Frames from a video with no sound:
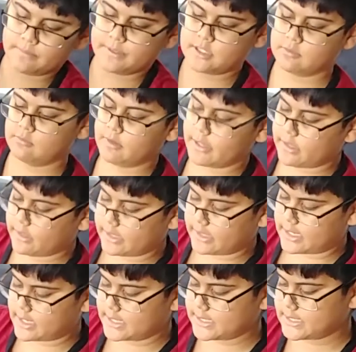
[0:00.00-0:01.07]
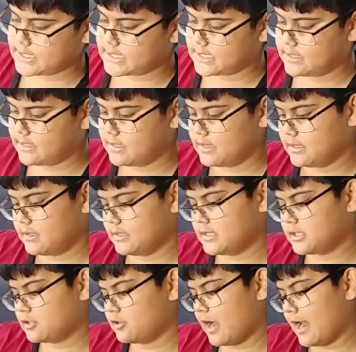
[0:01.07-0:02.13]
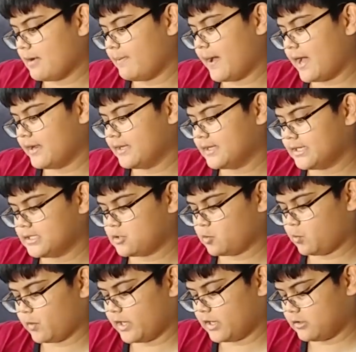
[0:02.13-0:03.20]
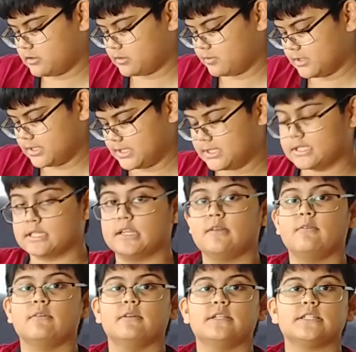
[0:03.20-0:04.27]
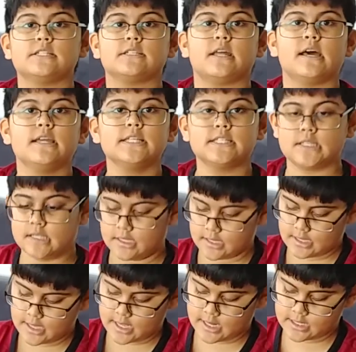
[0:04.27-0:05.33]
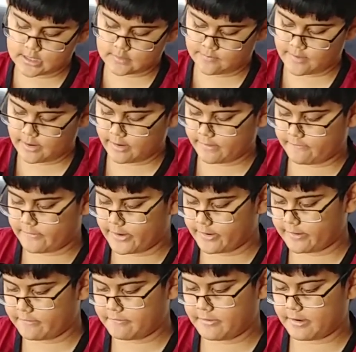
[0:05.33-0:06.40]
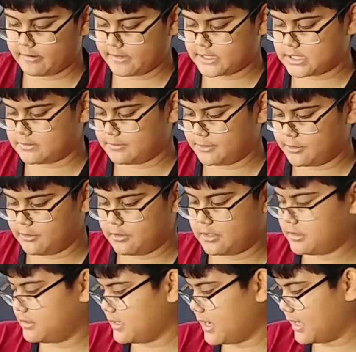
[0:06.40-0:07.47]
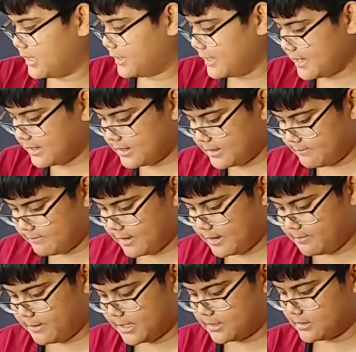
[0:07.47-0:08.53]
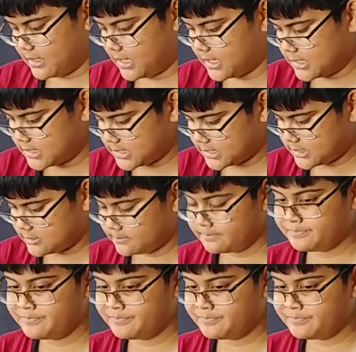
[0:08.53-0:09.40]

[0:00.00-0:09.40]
It's really nice. This trackpad is Windows Precision, which is nice, and it's very, very, very smooth. I think it may be gloss.